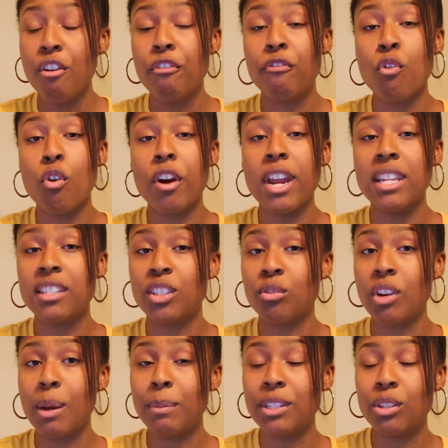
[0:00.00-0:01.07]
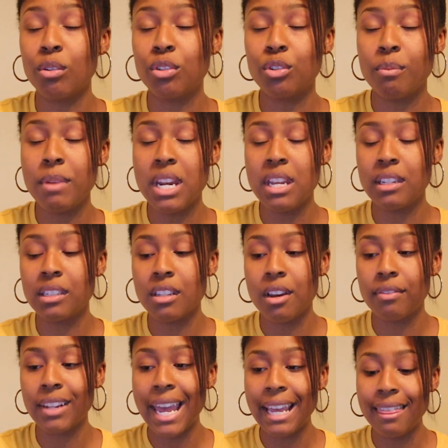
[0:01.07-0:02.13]
for Instagram and social media
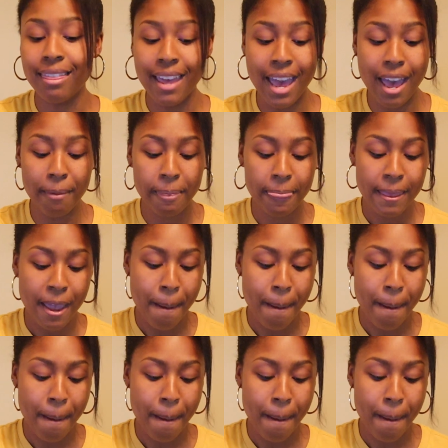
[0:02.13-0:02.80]
stuff like that.